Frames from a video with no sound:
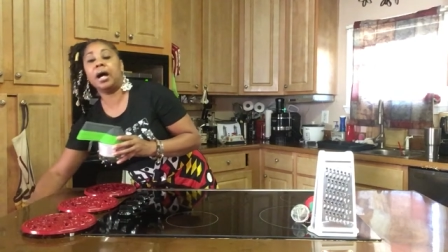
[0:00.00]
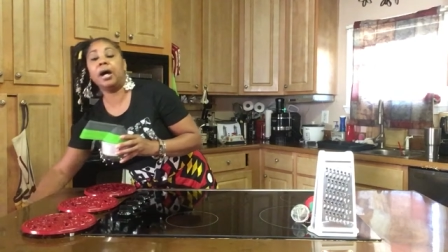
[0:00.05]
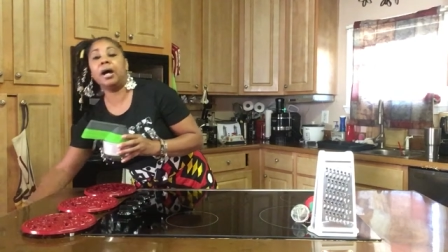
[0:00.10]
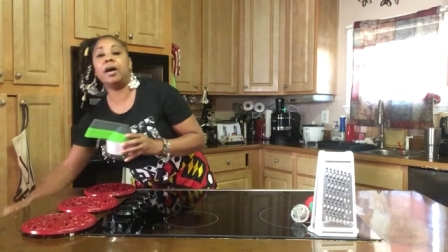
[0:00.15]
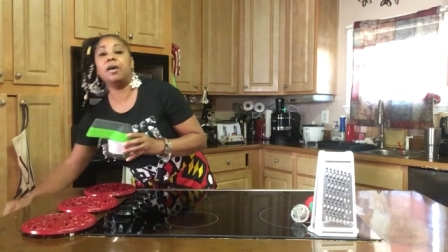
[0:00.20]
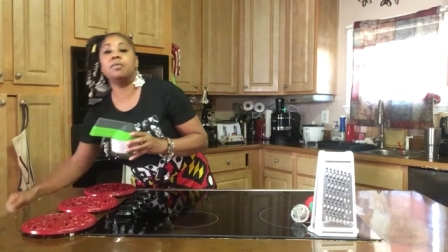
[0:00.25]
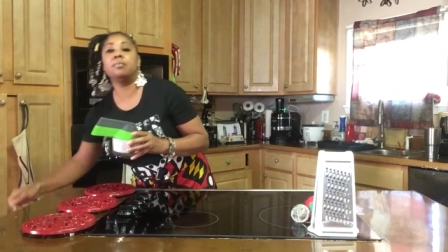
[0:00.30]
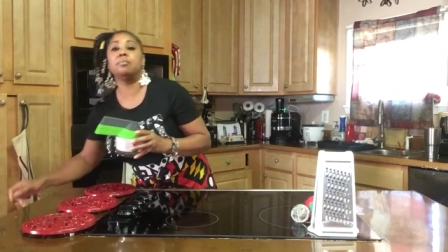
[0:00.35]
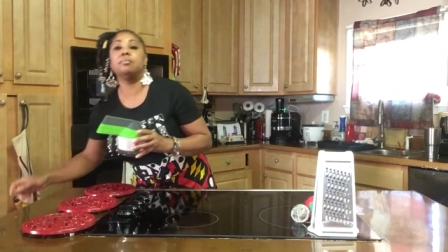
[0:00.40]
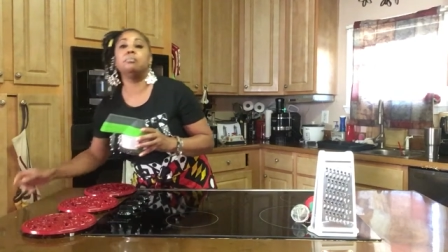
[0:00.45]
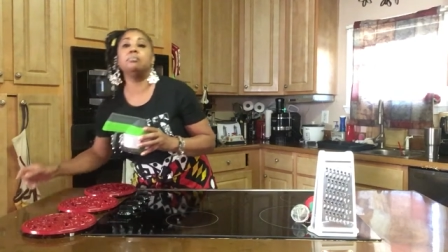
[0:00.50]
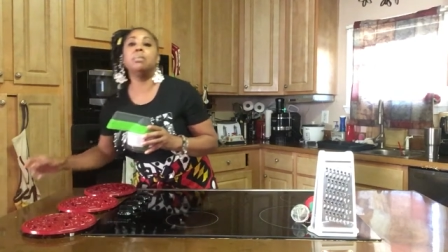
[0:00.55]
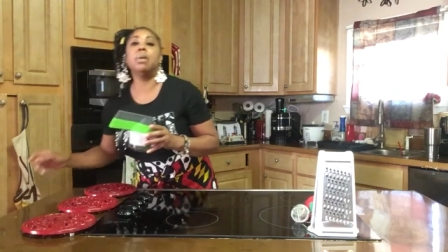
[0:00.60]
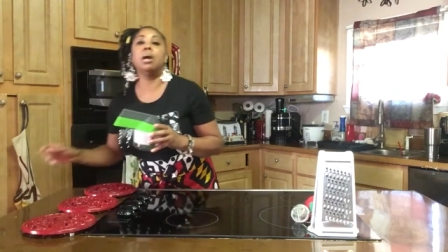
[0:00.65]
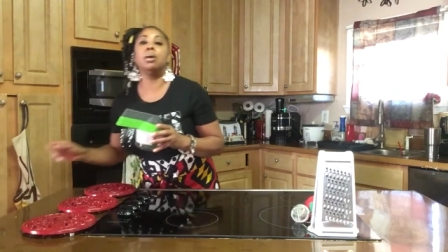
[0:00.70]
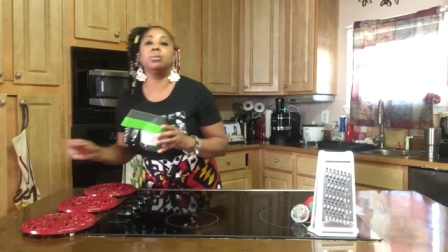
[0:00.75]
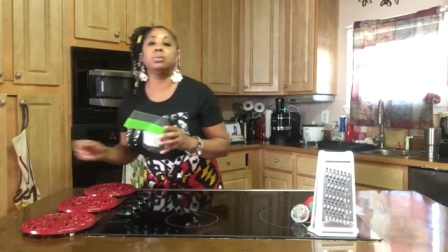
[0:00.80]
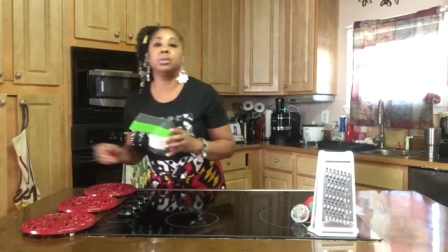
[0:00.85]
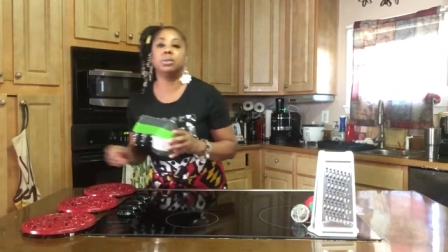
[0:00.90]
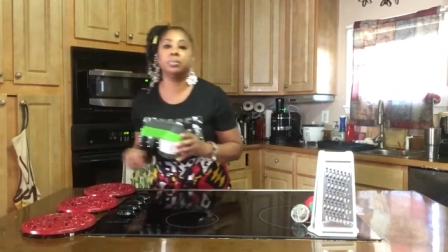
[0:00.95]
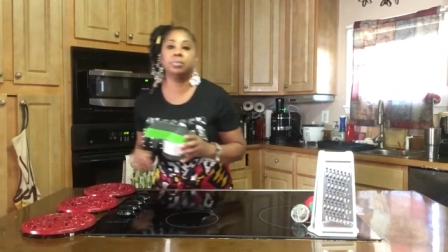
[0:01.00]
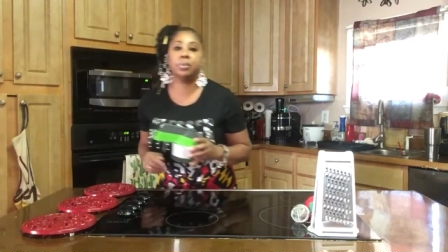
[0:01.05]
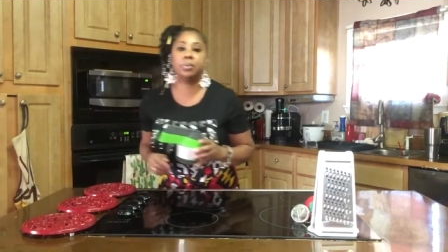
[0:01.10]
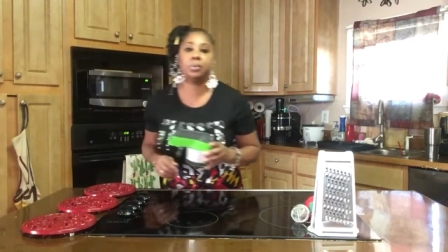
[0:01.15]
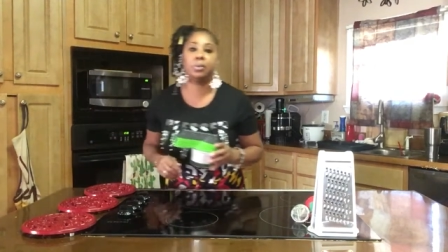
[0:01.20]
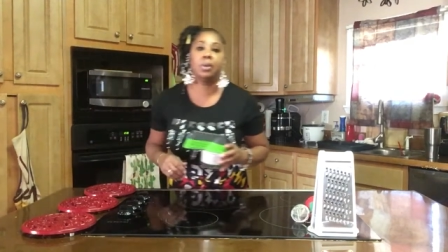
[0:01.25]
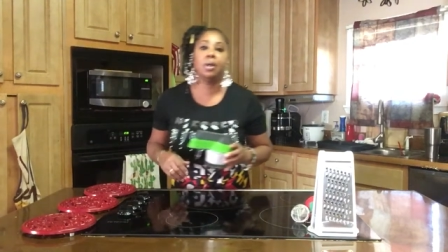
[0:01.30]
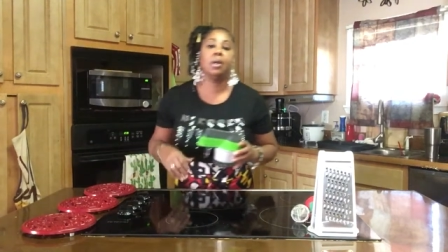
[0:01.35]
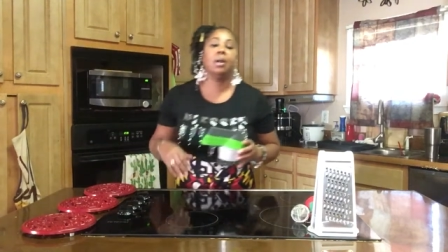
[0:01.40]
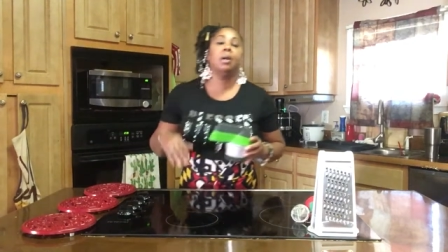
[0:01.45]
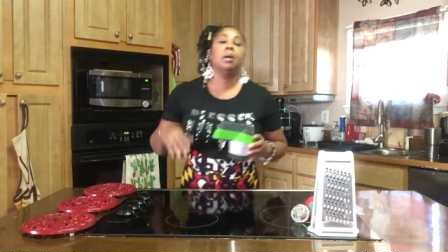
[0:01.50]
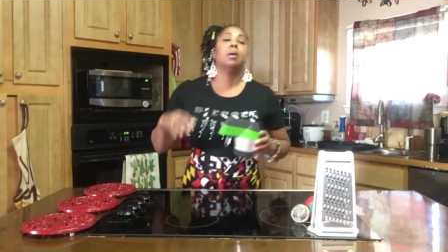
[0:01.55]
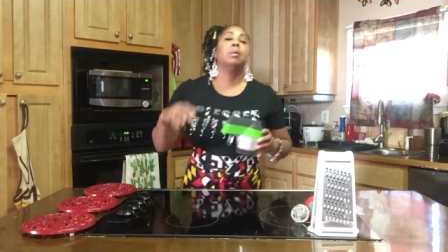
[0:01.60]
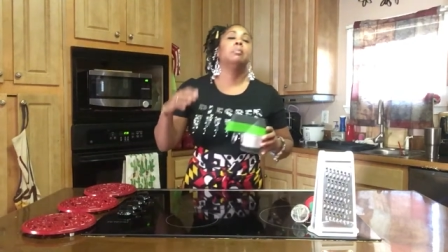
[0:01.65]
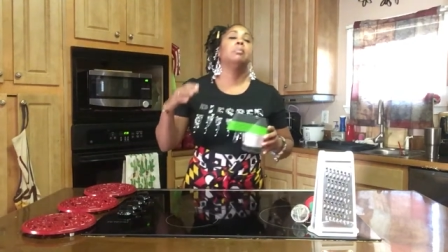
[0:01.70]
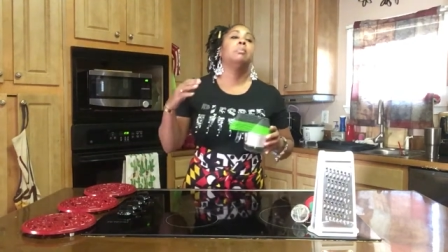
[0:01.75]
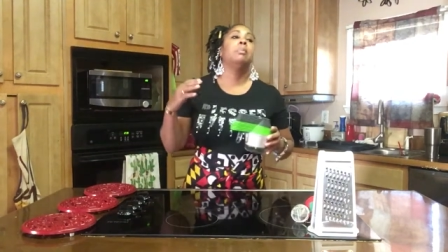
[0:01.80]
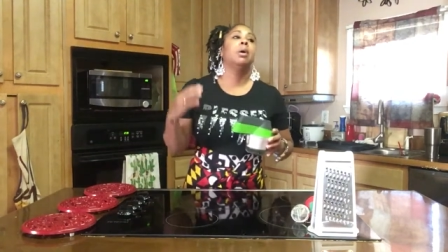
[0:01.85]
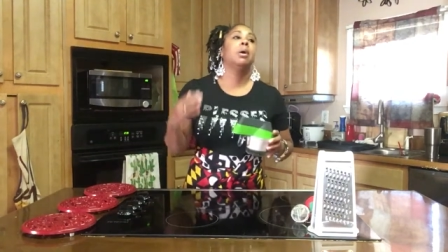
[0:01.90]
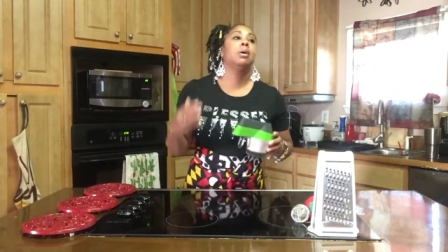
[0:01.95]
have multiple,
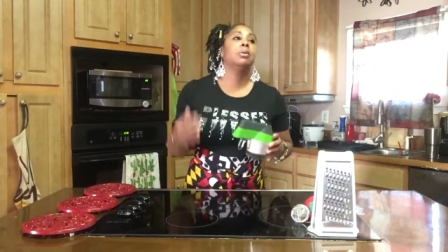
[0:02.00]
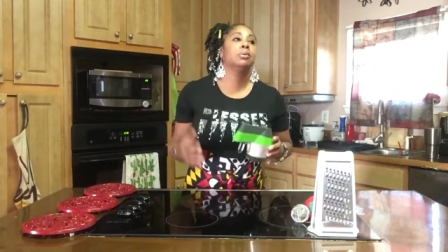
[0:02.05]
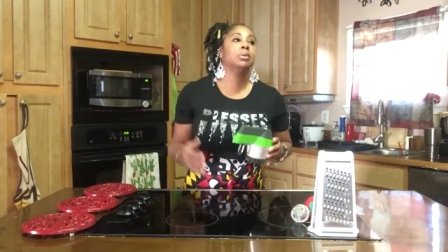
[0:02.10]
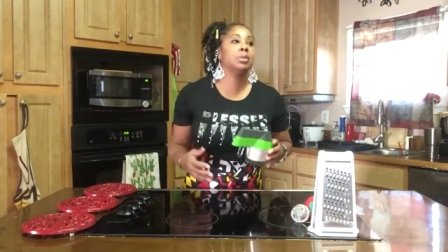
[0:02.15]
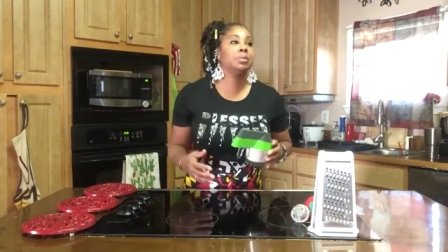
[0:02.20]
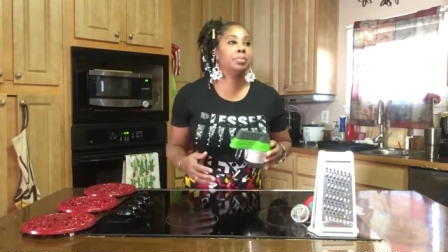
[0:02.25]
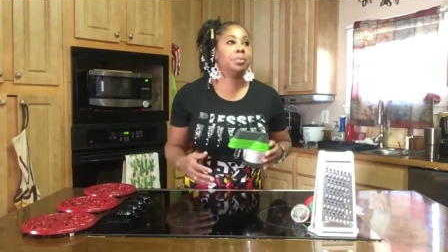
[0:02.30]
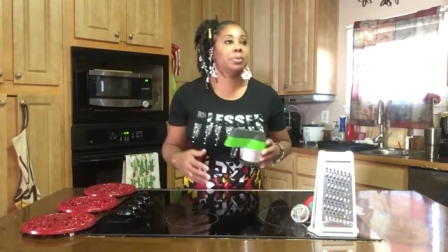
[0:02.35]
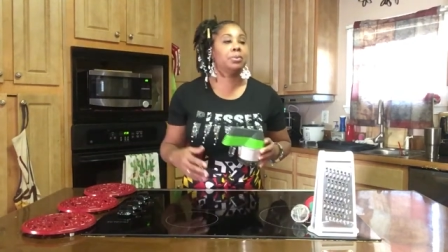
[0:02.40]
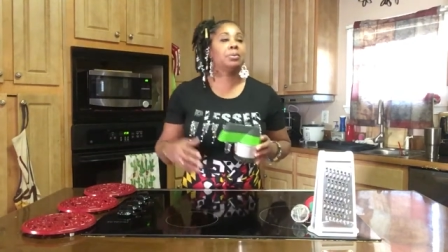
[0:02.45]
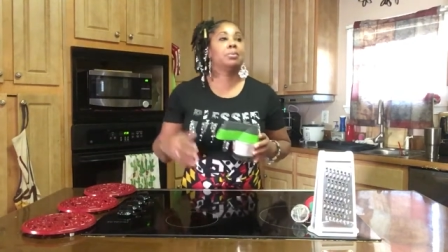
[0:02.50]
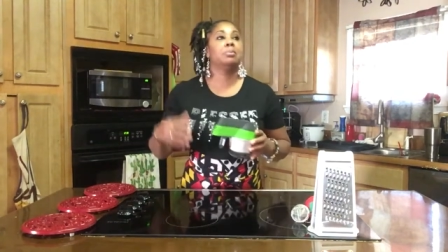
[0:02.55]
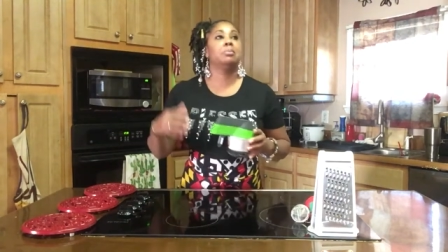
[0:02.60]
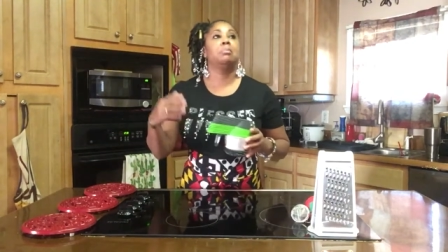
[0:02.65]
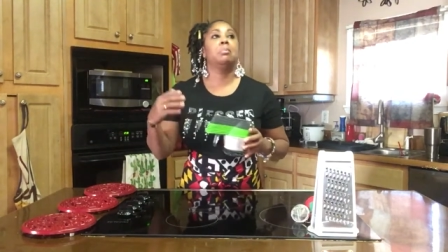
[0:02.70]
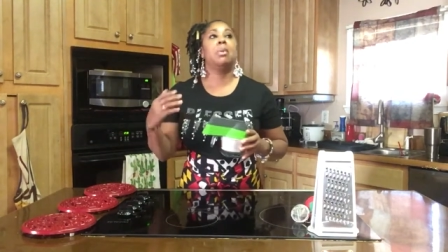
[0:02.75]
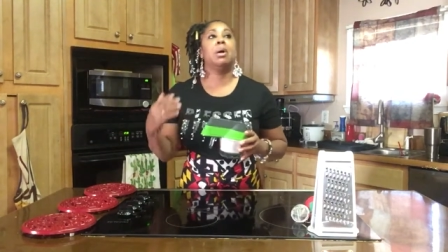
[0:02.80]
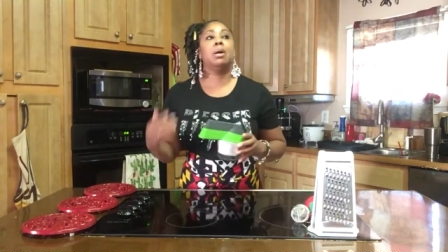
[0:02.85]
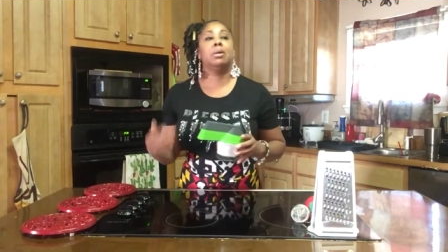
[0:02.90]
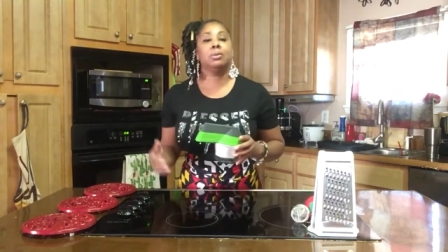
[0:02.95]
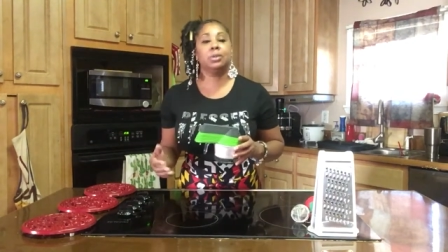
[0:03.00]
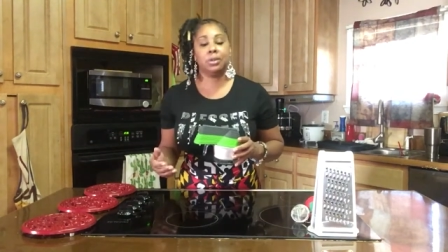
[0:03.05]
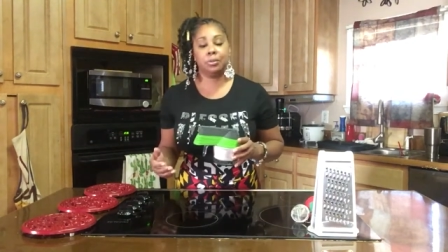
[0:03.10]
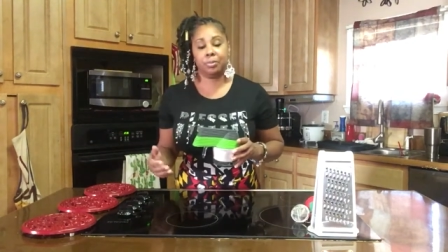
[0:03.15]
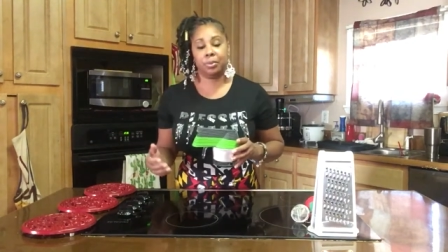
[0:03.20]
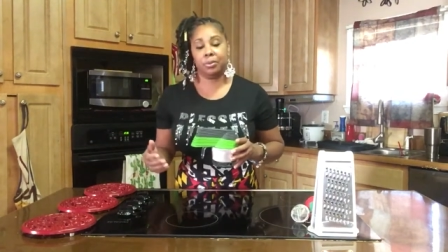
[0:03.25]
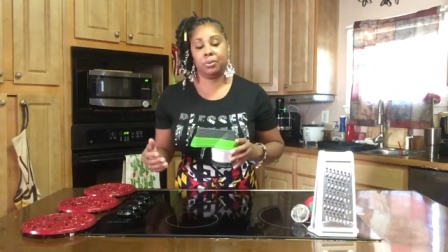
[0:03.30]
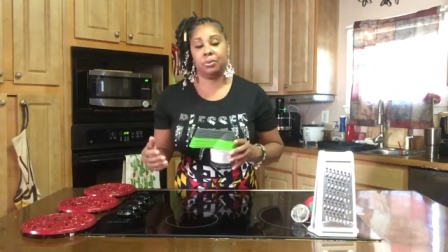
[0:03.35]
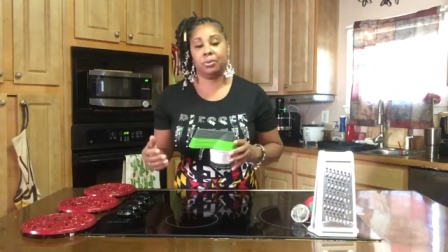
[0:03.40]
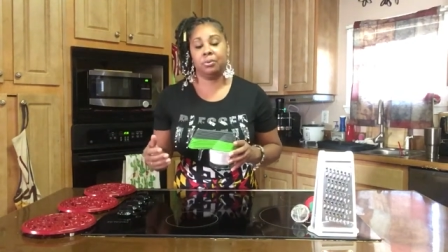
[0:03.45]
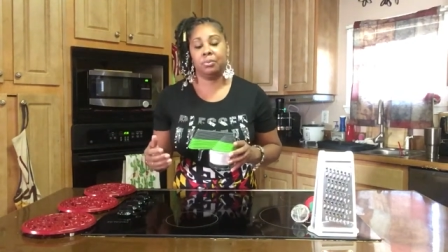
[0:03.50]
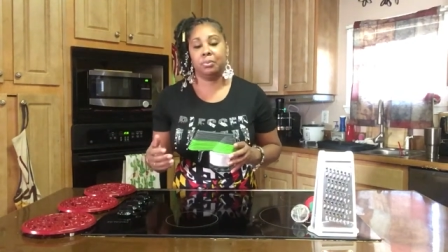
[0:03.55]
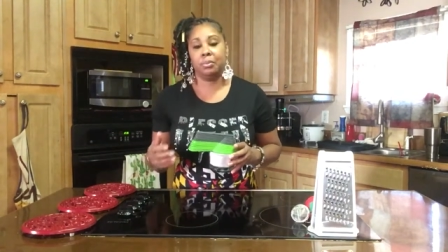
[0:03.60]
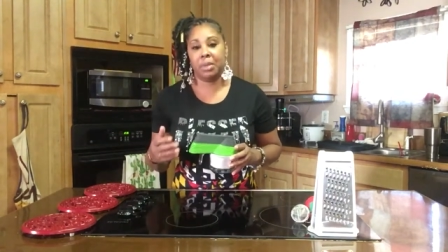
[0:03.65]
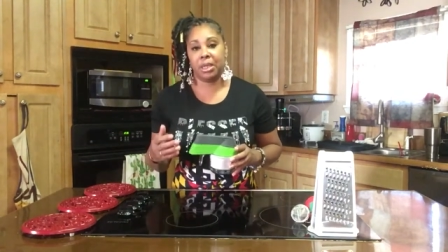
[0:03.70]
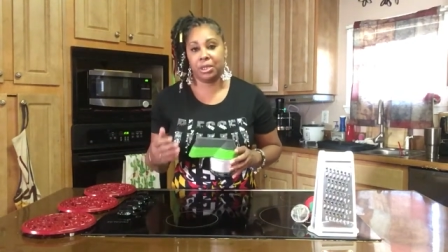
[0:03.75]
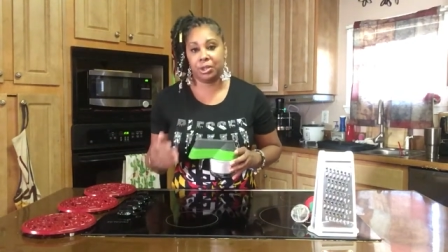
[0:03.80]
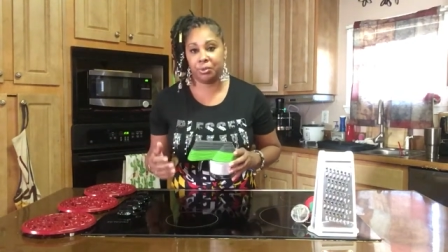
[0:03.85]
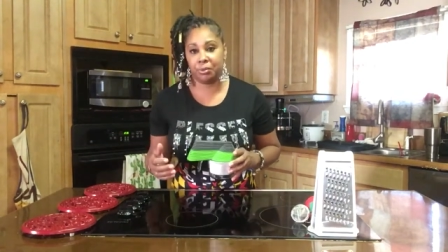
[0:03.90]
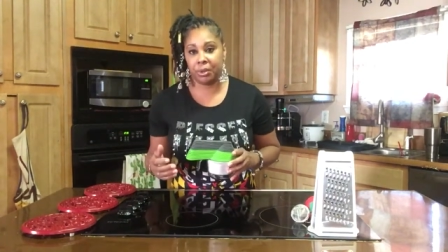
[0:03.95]
multiple, multiple
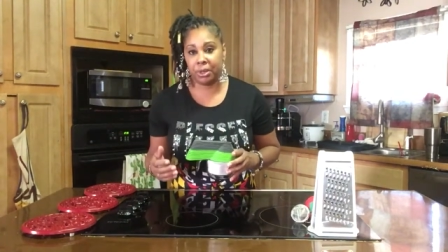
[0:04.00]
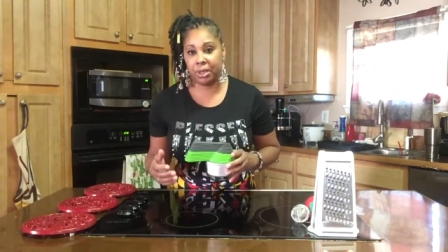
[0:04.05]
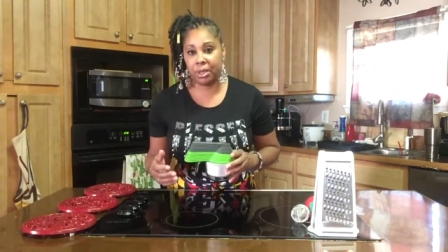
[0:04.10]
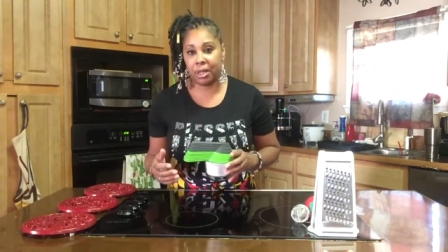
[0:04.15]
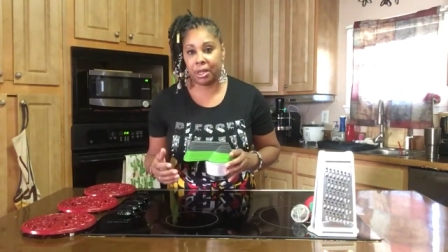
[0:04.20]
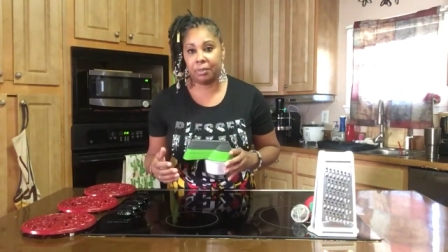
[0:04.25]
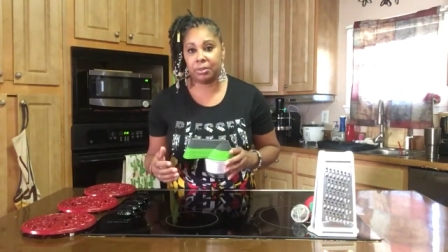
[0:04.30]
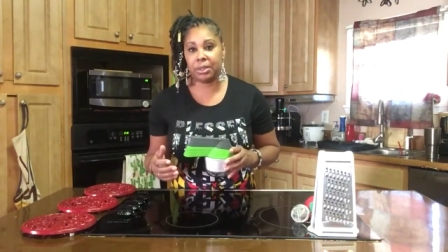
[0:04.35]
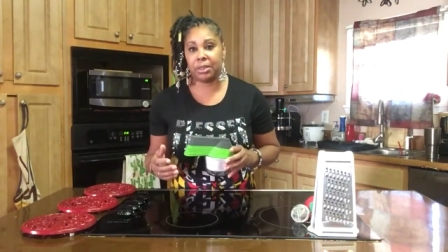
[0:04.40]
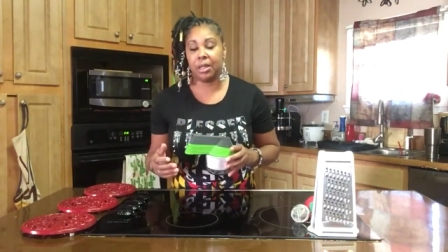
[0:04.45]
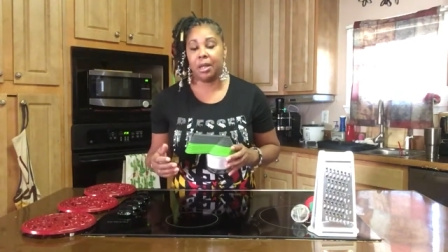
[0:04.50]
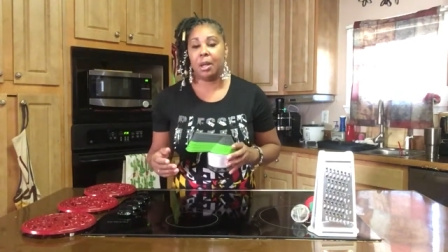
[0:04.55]
measuring cups.